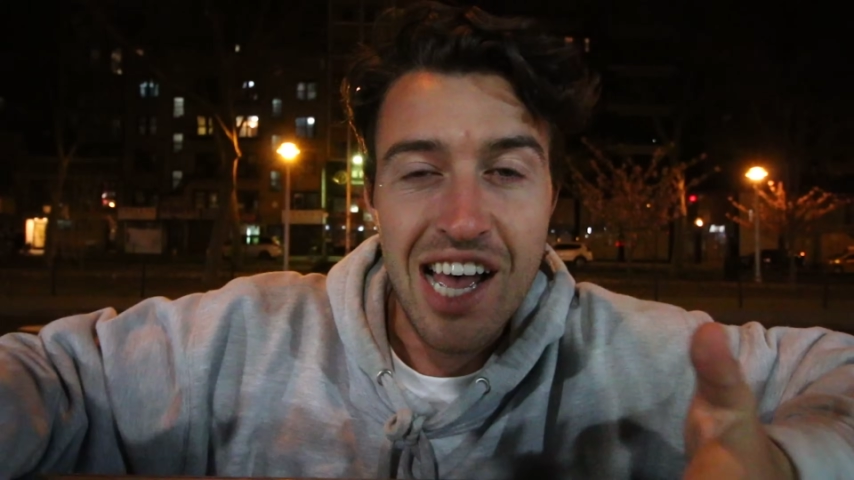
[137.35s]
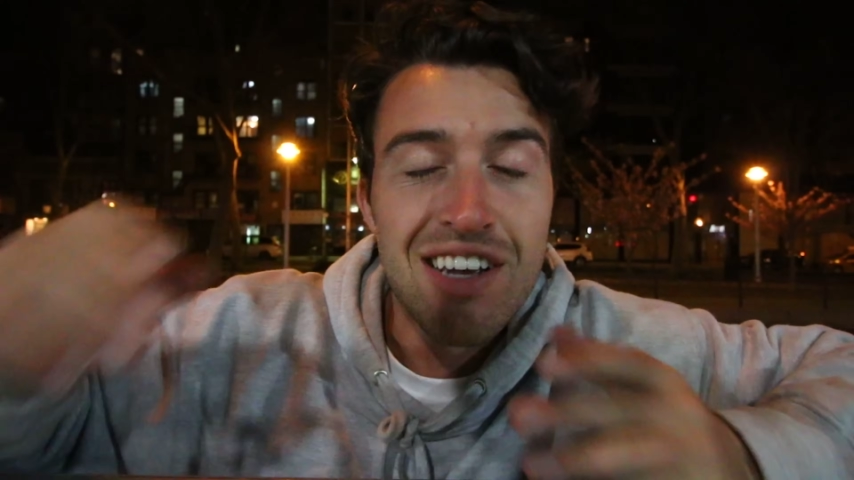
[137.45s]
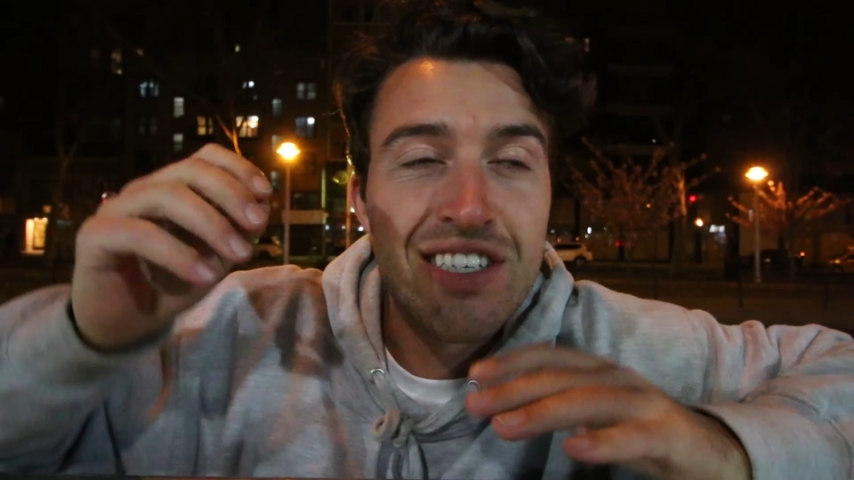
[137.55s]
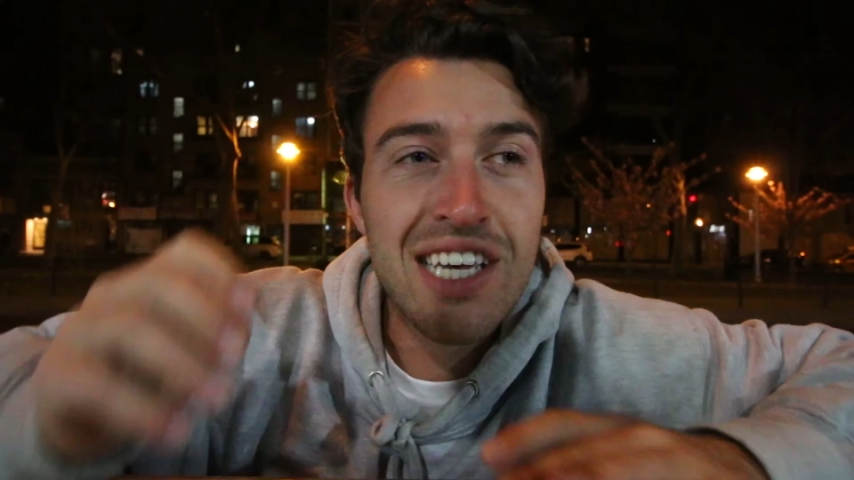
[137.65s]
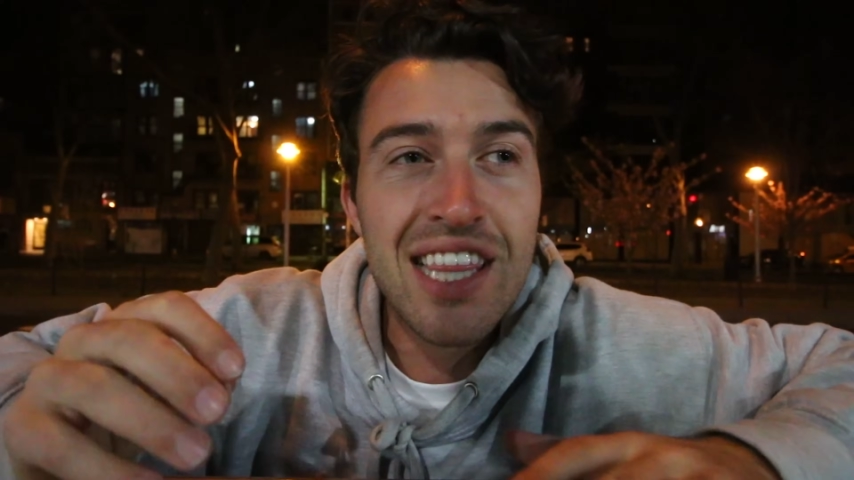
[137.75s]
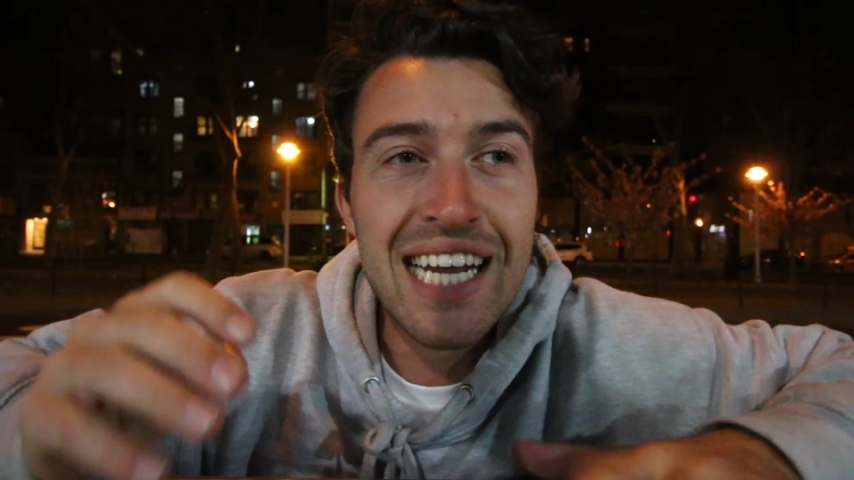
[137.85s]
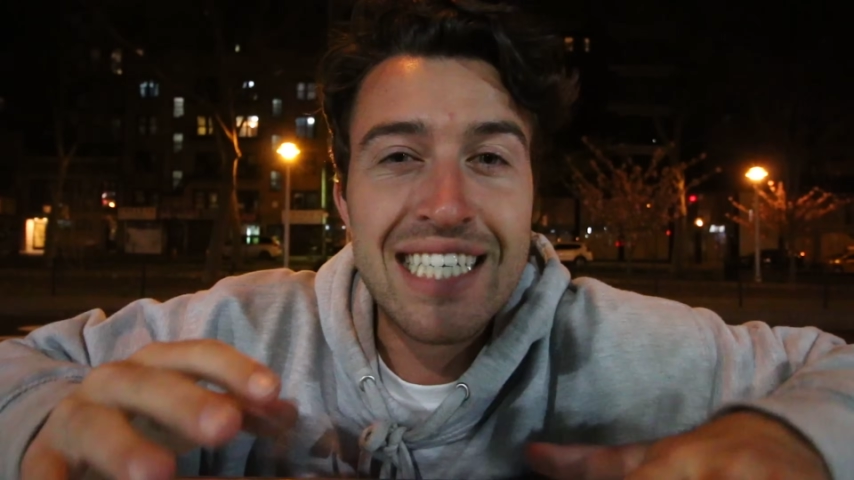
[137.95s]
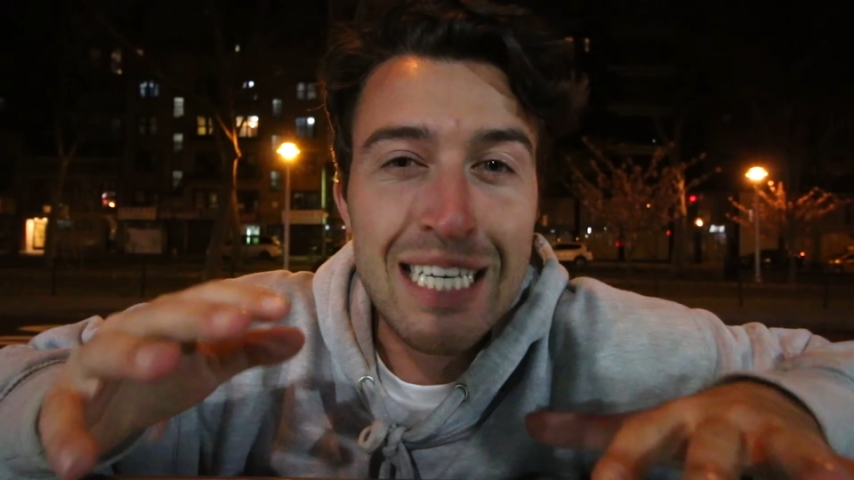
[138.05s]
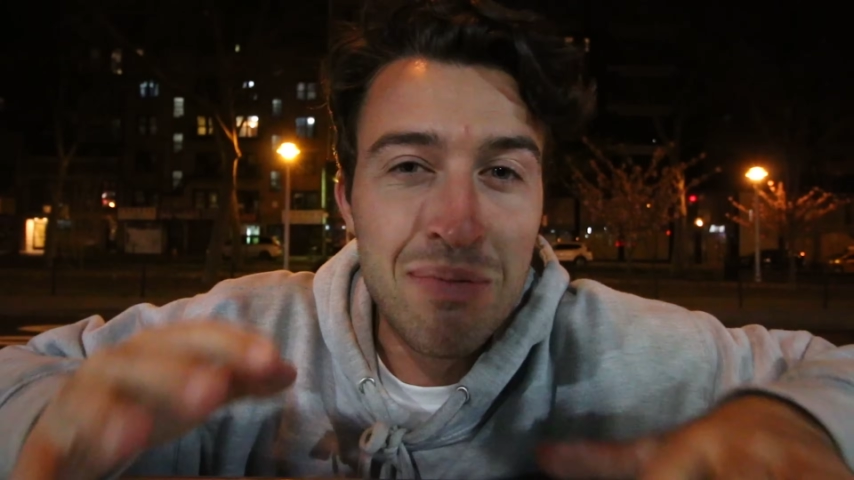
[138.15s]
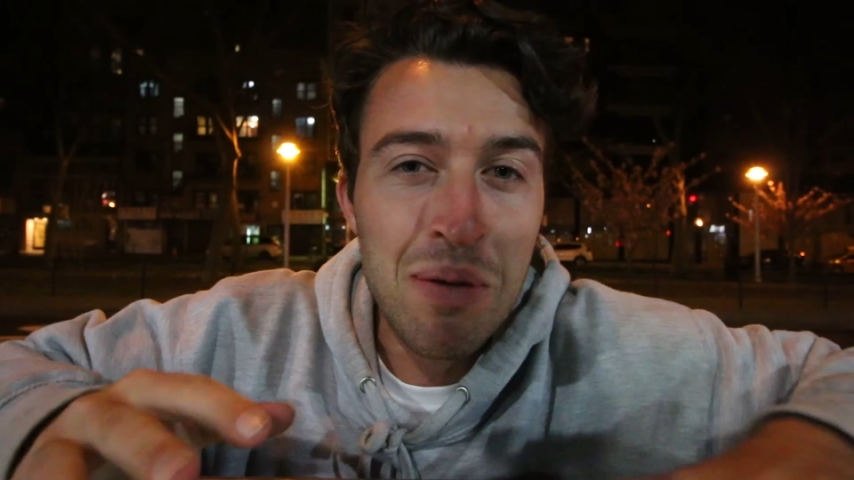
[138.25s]
There's nothing that
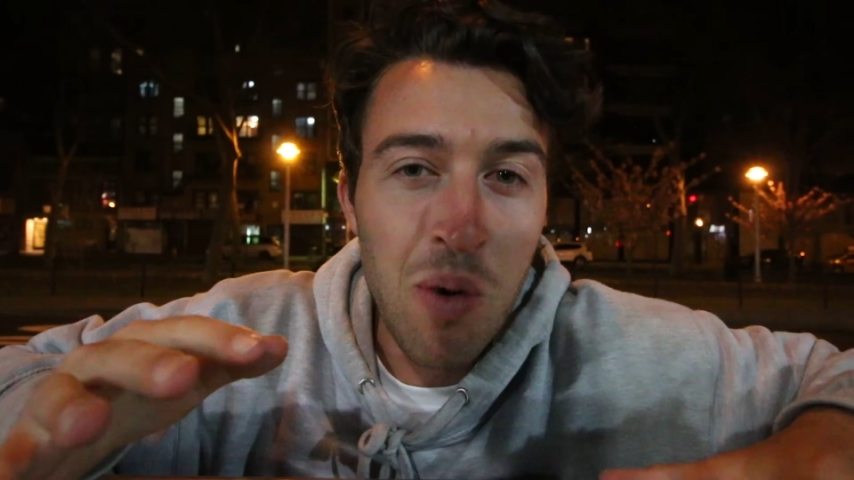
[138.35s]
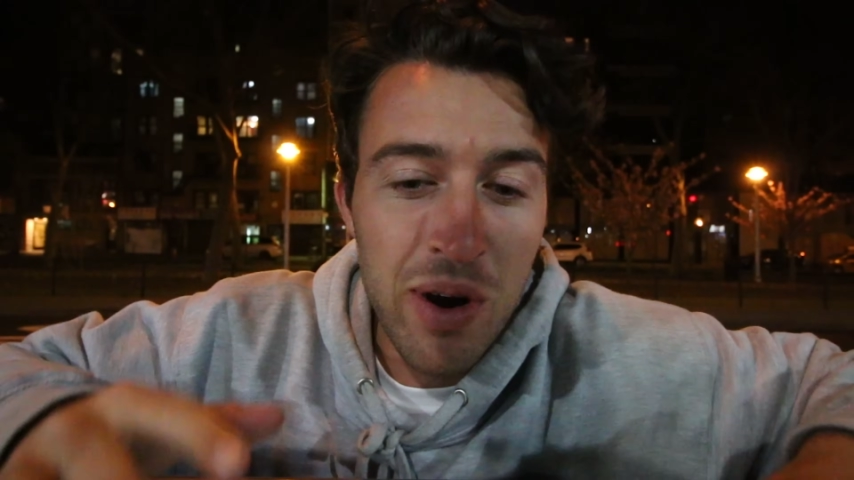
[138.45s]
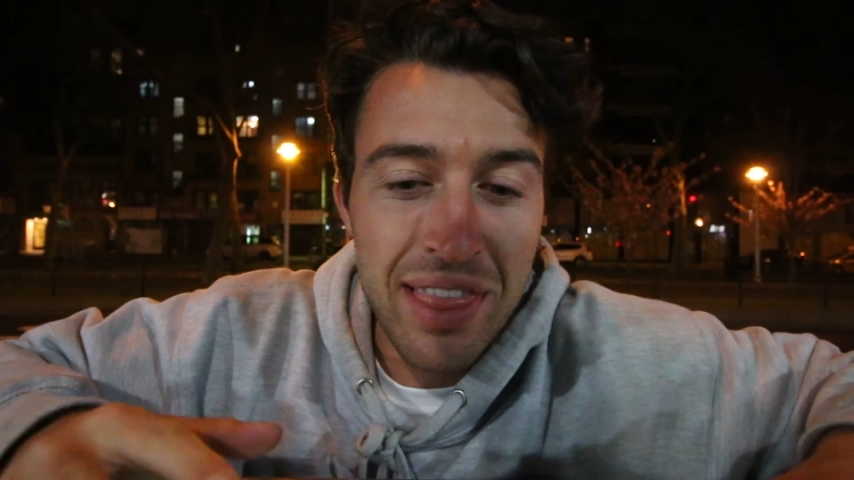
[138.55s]
excites me more